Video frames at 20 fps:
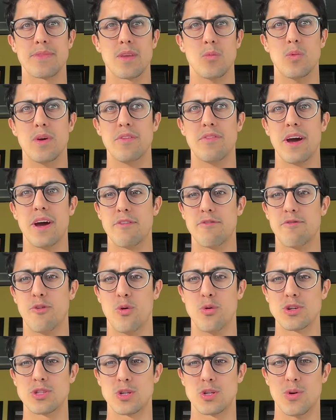we've had
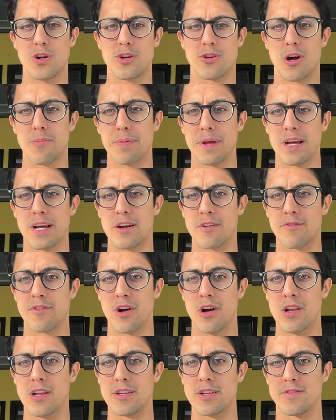folks who are dropping out of
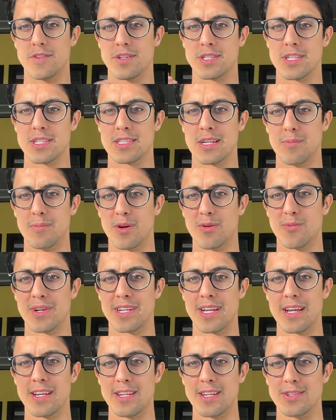college versus someone
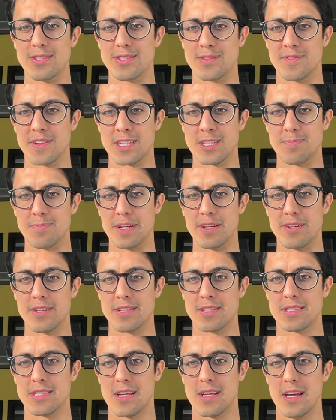with 10 years of
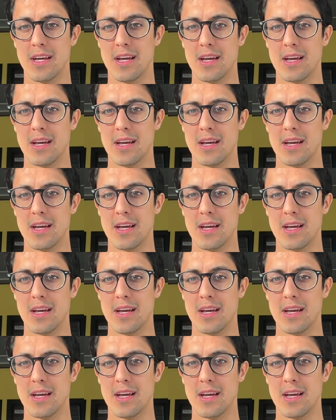experience.